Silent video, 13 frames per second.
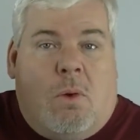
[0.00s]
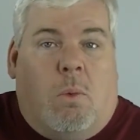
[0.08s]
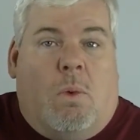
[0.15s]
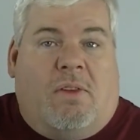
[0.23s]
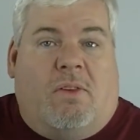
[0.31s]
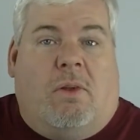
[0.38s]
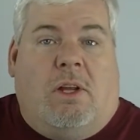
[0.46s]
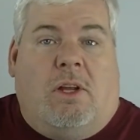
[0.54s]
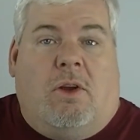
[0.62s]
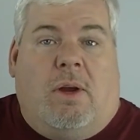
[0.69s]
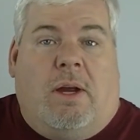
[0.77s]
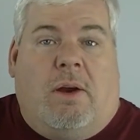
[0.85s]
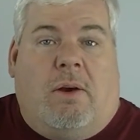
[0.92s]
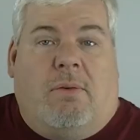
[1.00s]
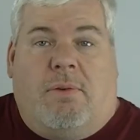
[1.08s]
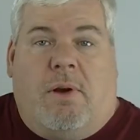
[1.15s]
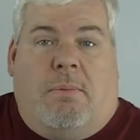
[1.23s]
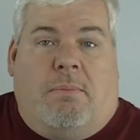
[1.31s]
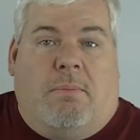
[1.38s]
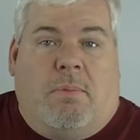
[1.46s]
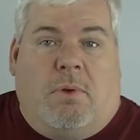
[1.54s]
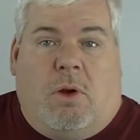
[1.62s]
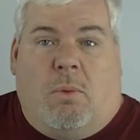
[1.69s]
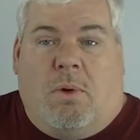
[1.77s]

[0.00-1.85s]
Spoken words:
whistle in your ear from your